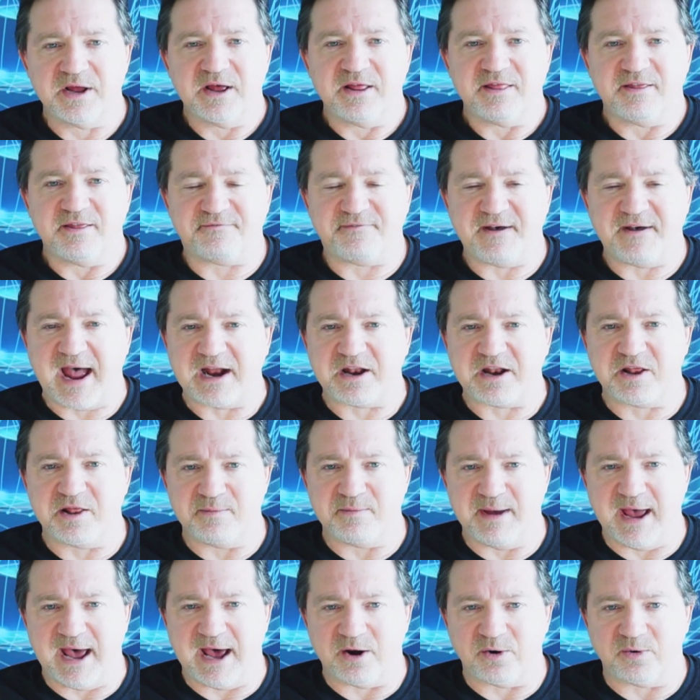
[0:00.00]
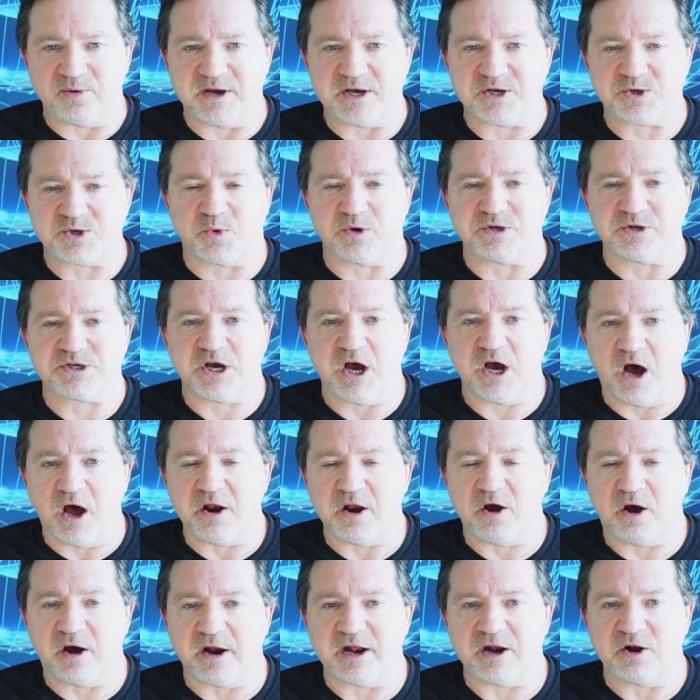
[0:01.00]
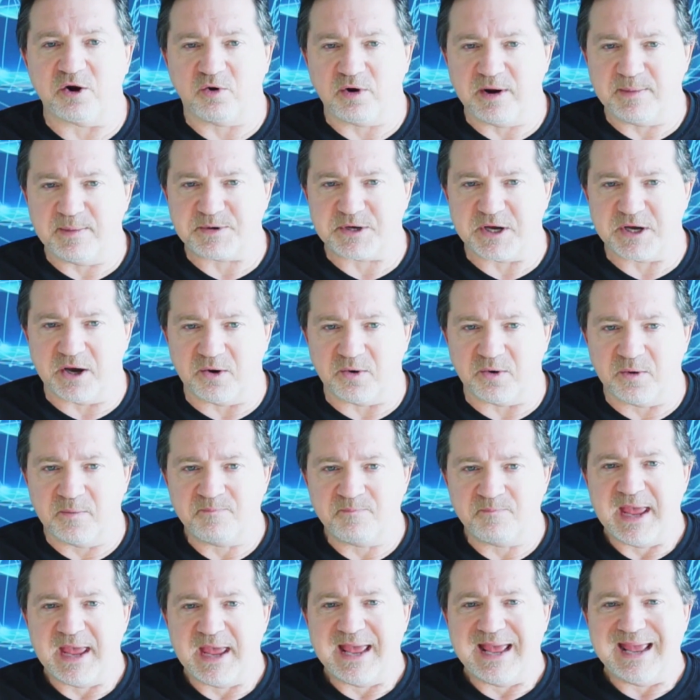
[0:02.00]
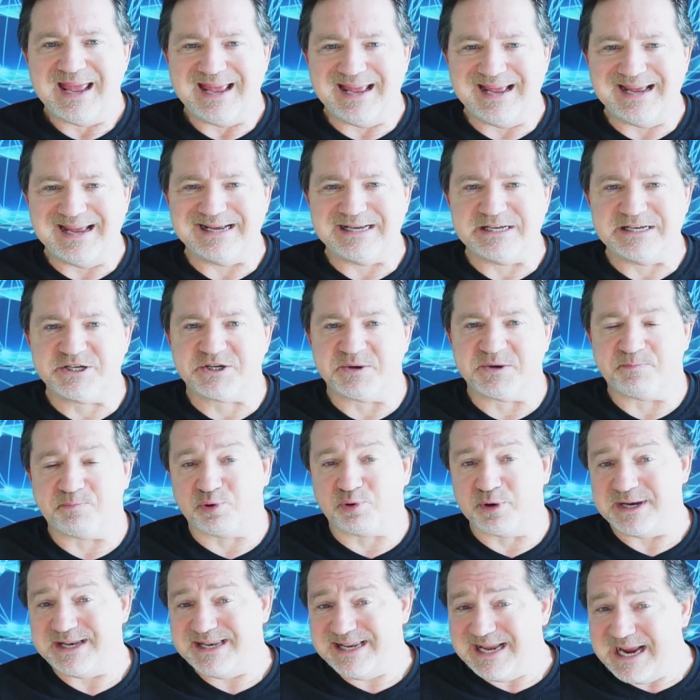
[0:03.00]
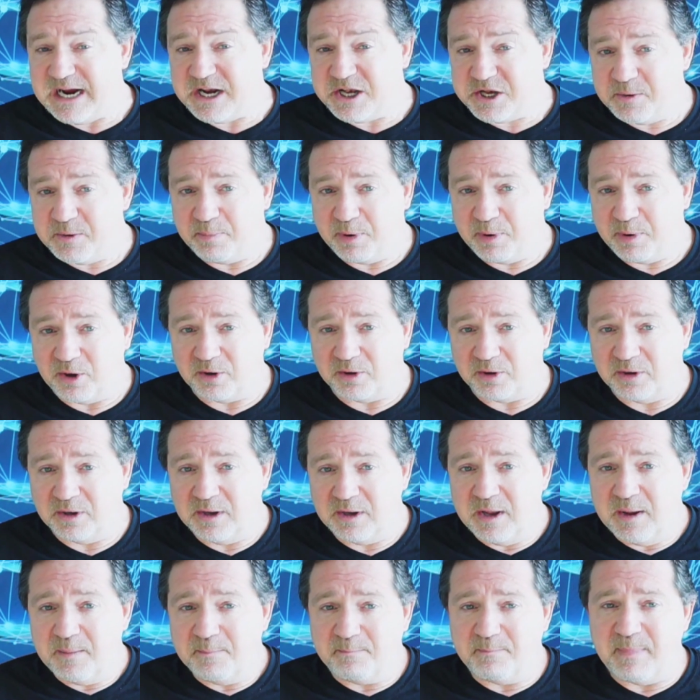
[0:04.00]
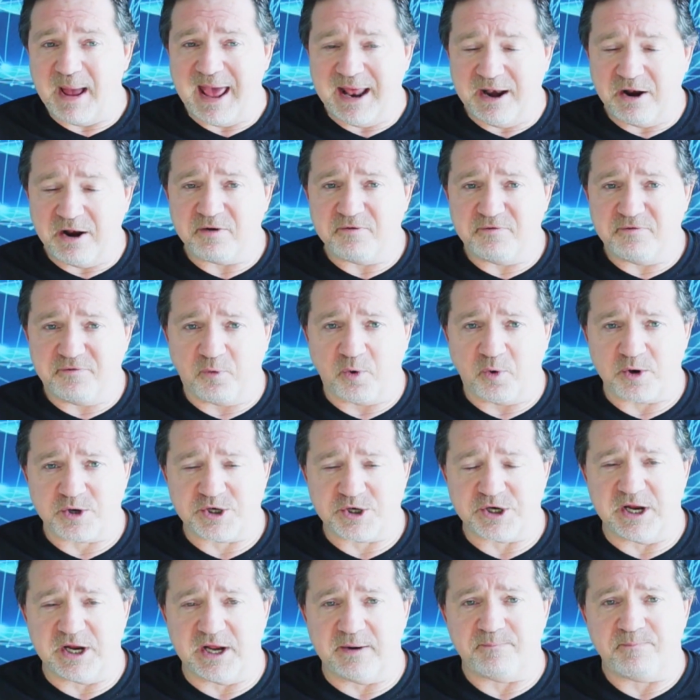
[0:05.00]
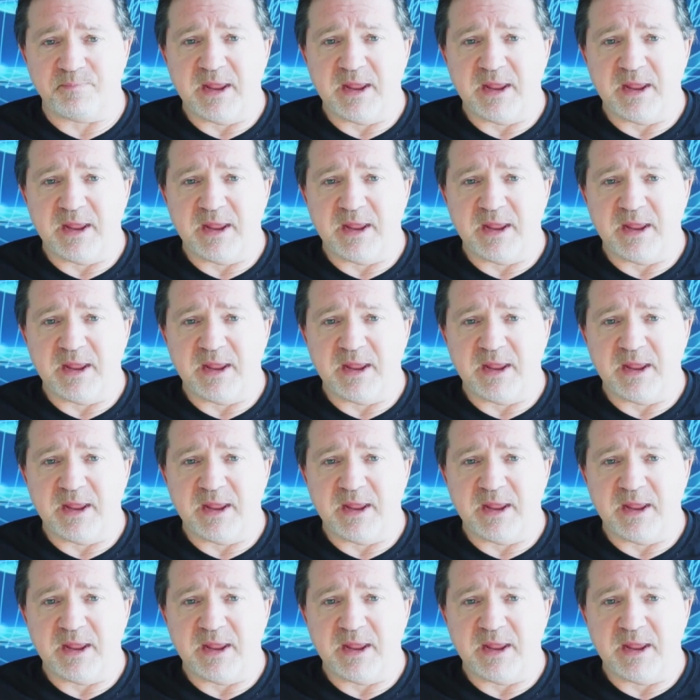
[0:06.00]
The fact of the matter is, what's gone on in crypto is predictable and unfortunate.